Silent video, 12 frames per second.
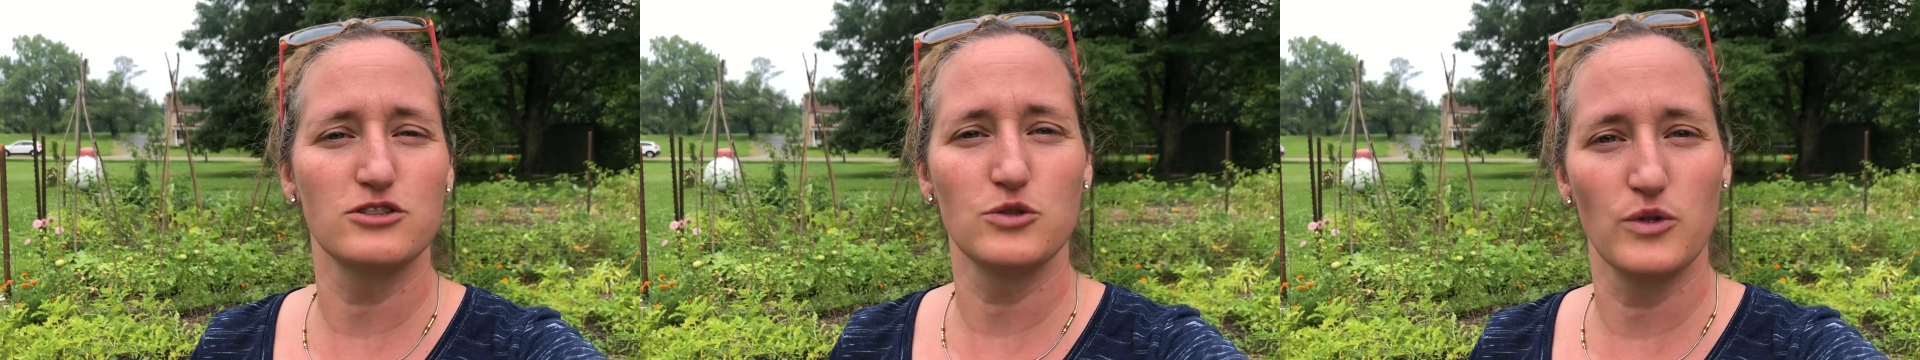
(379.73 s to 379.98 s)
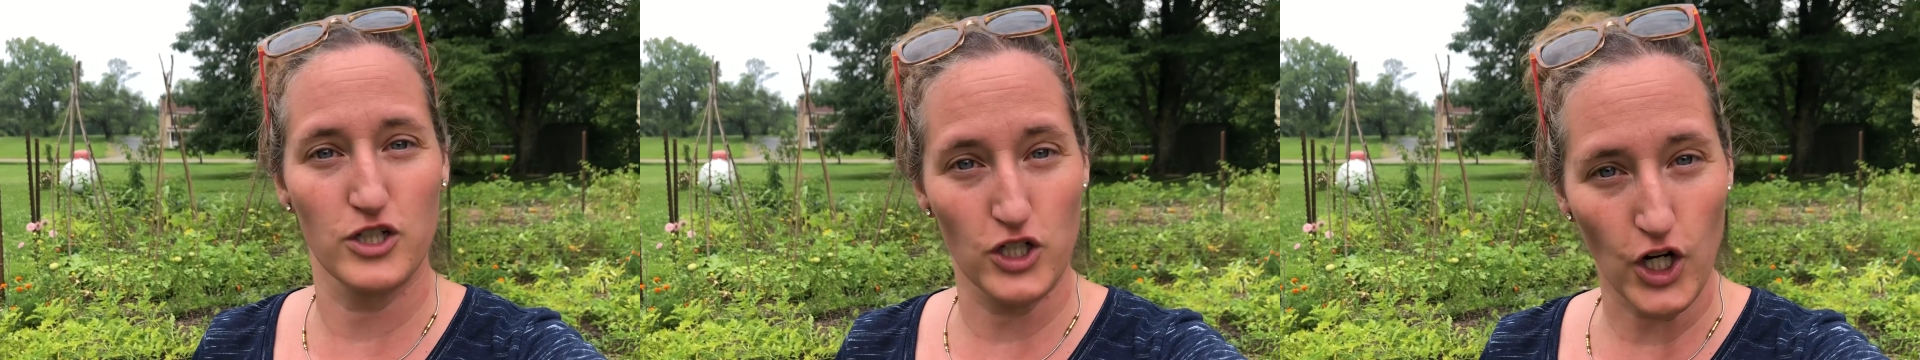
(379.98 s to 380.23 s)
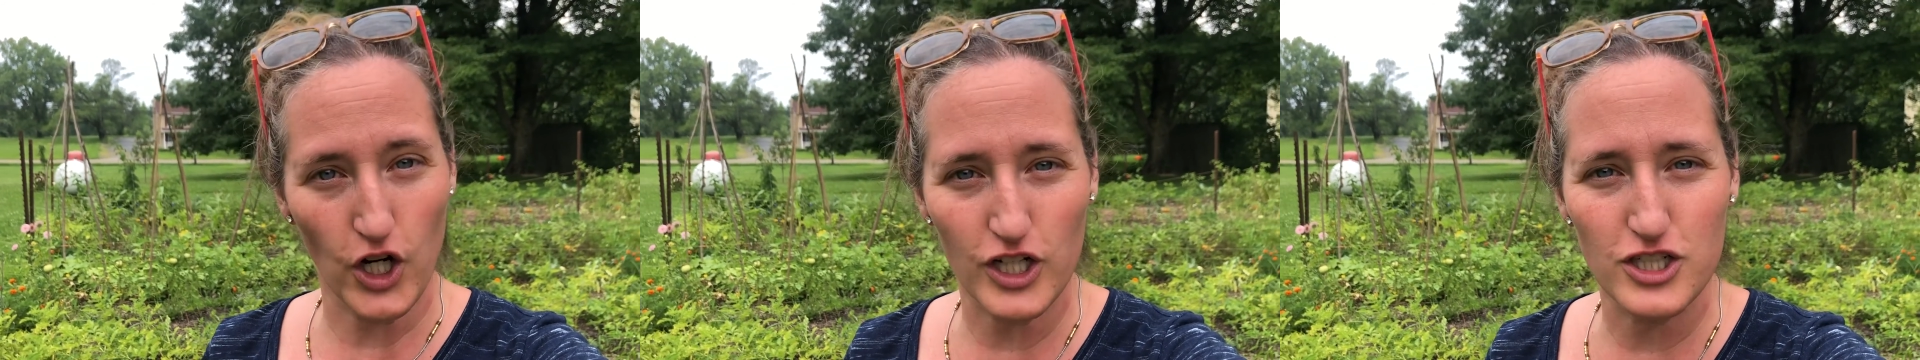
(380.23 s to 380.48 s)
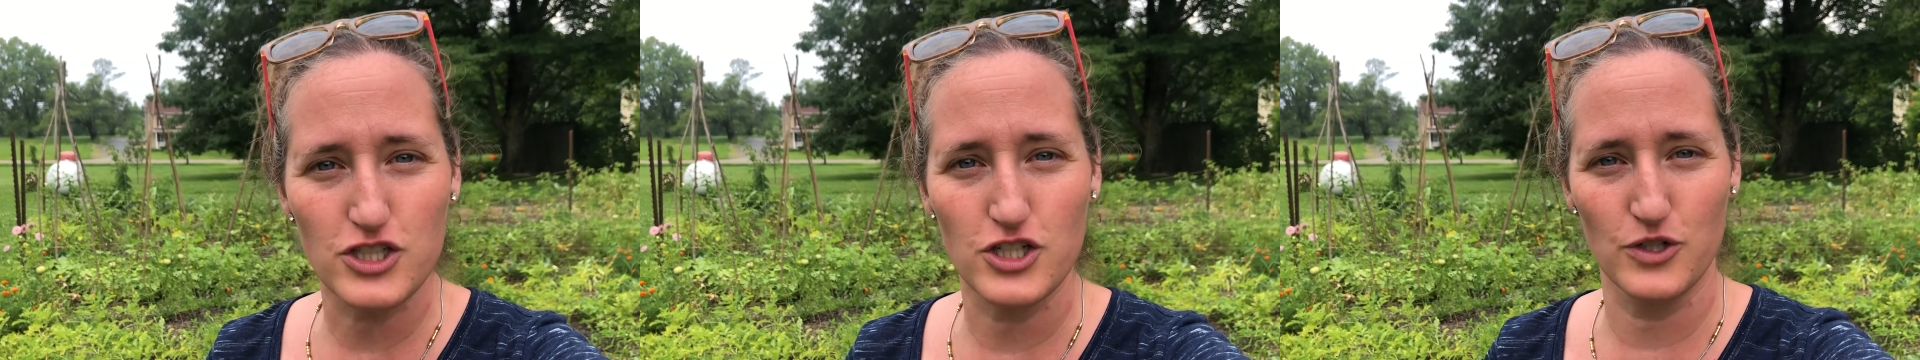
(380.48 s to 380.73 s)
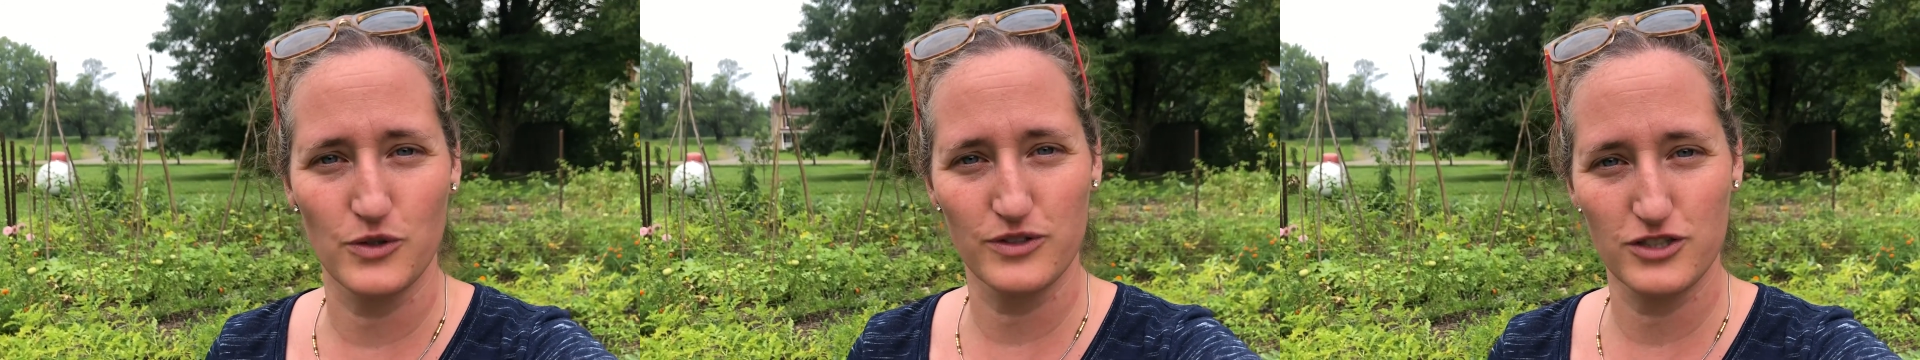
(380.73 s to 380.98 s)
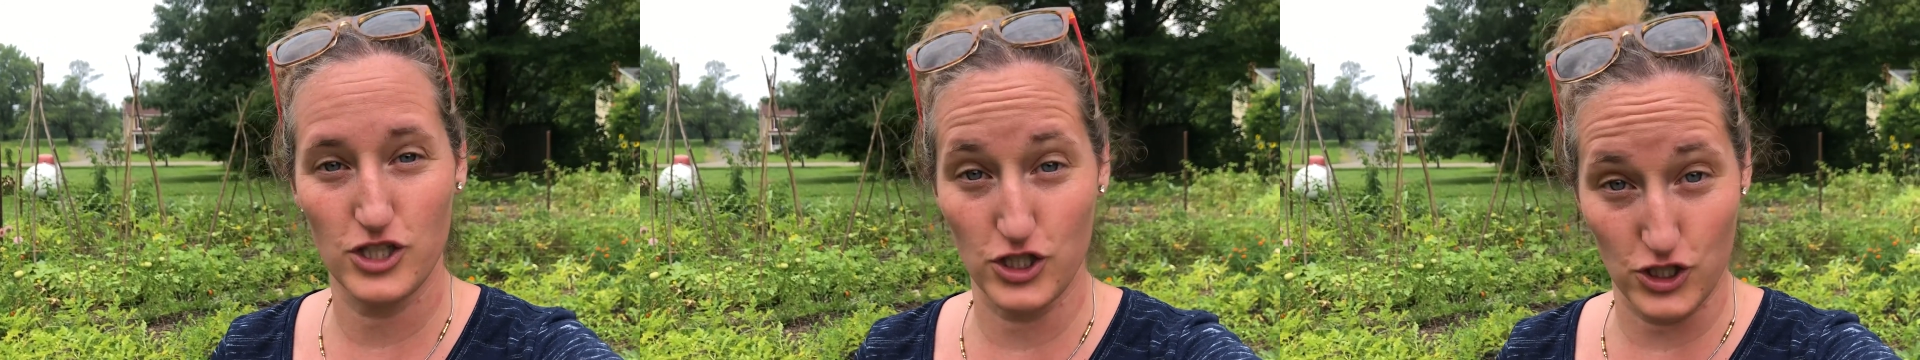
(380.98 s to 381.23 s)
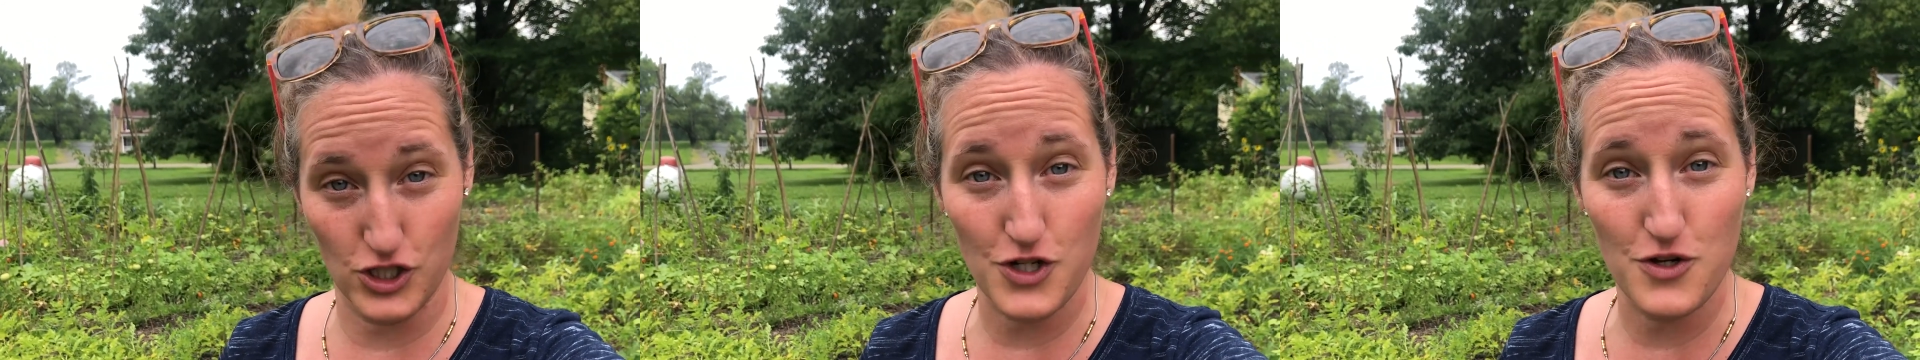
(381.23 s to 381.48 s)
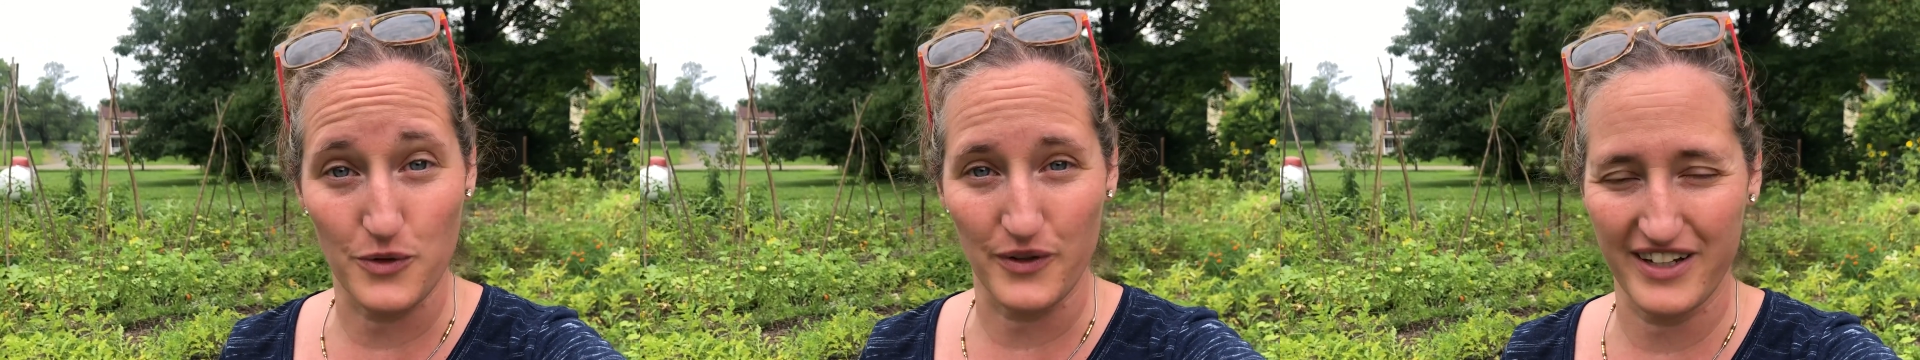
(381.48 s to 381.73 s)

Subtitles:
to encourage you to do,